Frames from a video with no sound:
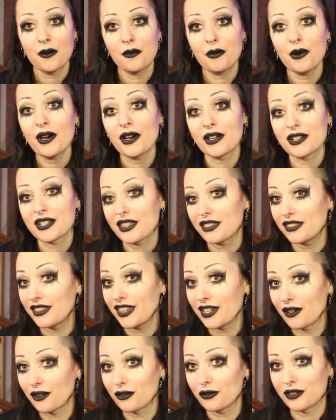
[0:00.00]
But
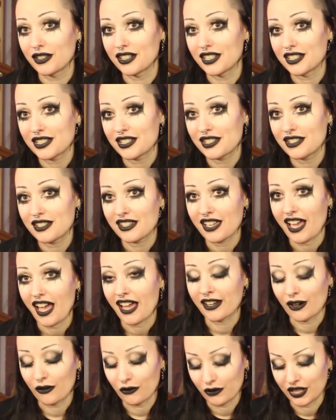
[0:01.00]
they are finished
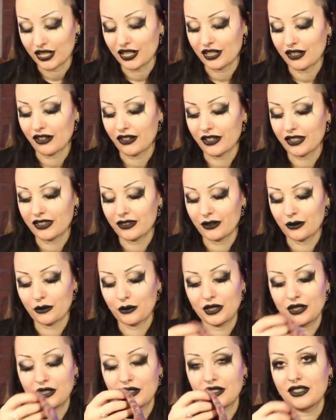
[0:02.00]
and I really like them.
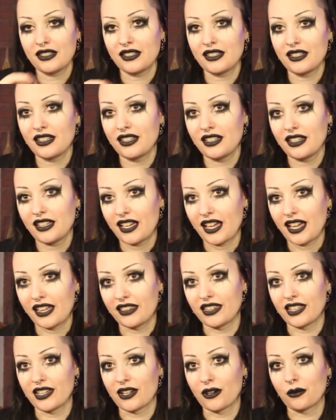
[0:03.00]

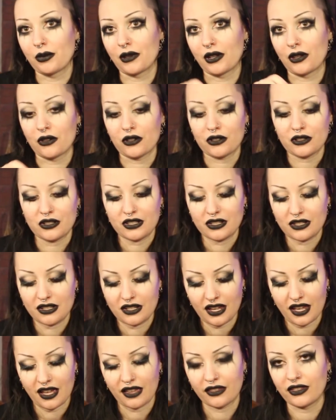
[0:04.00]
And they are blocked
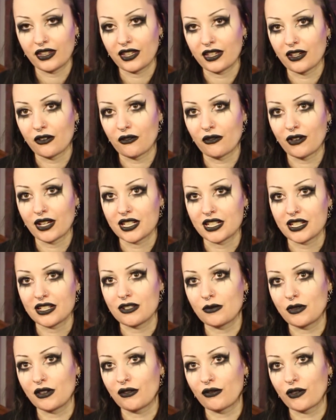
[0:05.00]
and they are ready
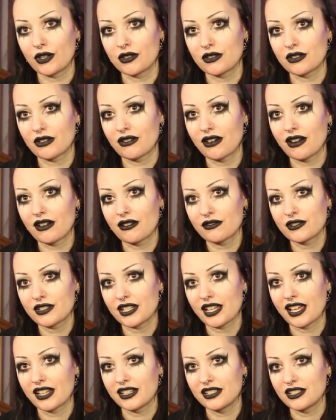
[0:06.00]
to be photographed
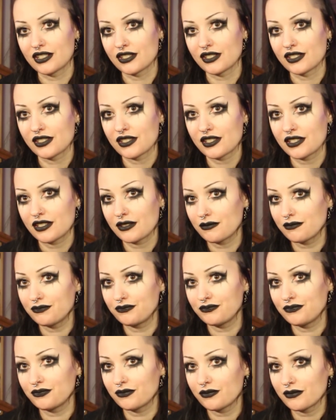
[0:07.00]
and just,
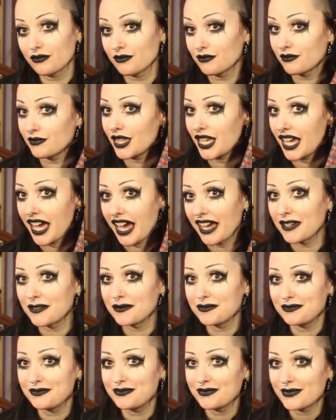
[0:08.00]
yeah,
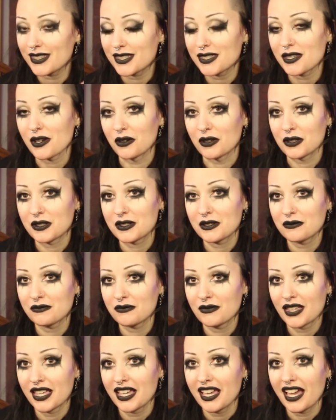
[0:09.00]
socks.
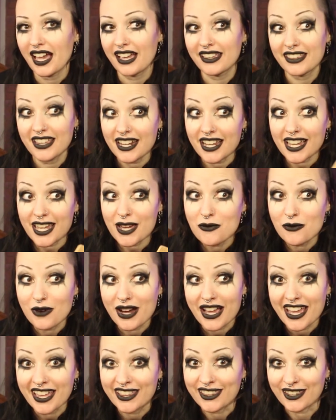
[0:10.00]
And then I can
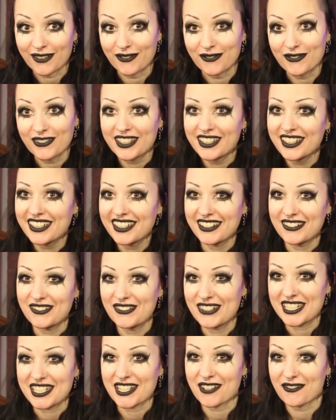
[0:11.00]
wear them,
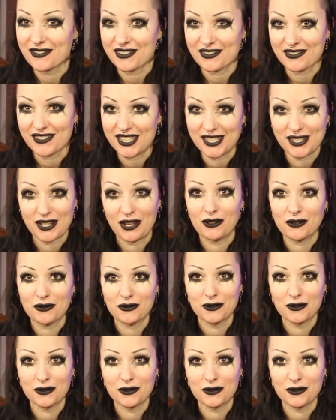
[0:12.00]
which I'm stoked